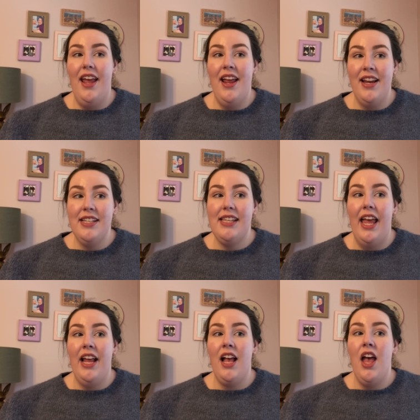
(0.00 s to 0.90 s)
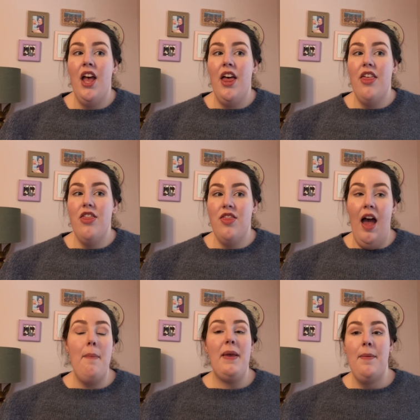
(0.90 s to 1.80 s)
And he's like,
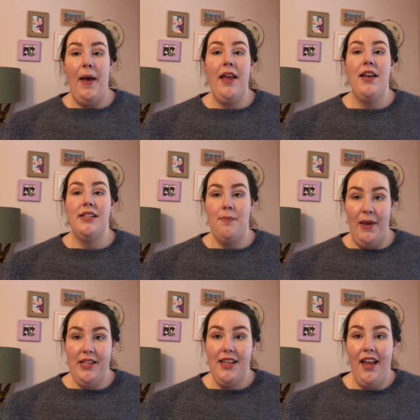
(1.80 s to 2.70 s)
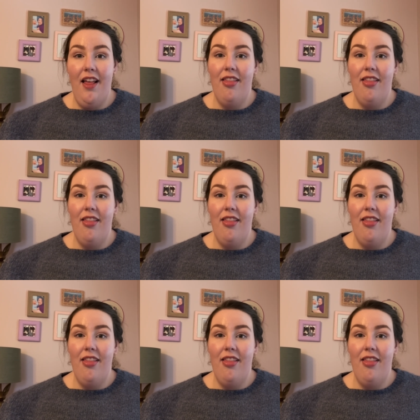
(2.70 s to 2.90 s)
that BMI is amazing.